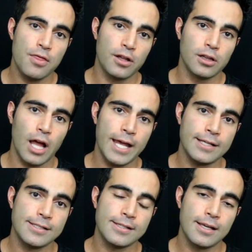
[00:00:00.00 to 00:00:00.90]
the
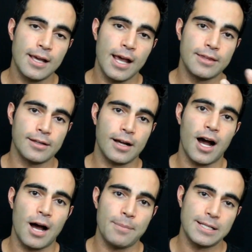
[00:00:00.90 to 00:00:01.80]
likes, and the
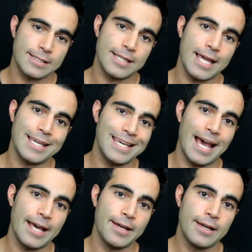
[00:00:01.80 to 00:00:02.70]
comments they
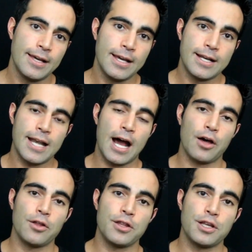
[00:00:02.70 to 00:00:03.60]
get. Now,